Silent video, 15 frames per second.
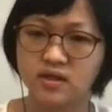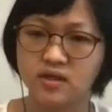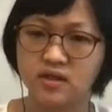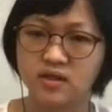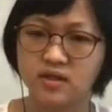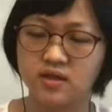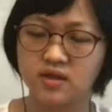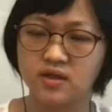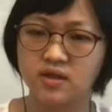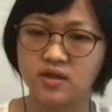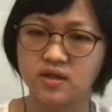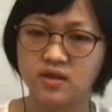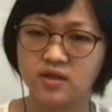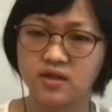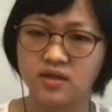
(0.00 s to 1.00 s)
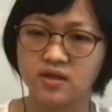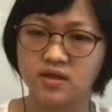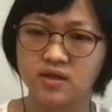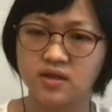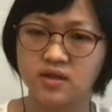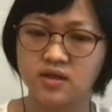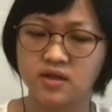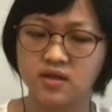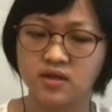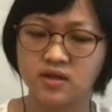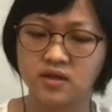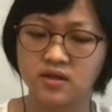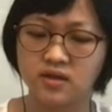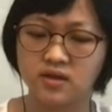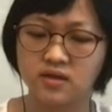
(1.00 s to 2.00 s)

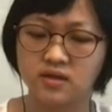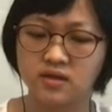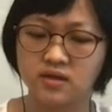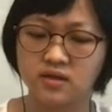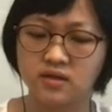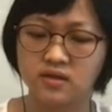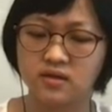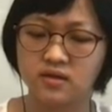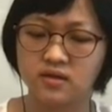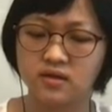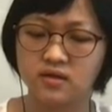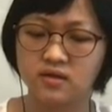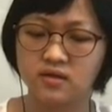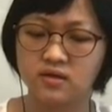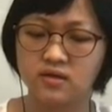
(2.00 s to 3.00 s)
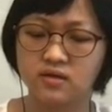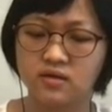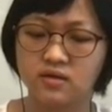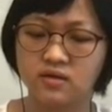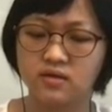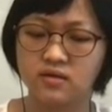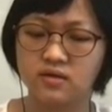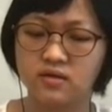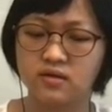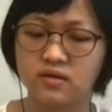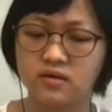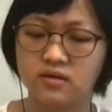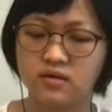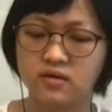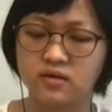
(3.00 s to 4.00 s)

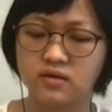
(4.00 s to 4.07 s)
[no speech]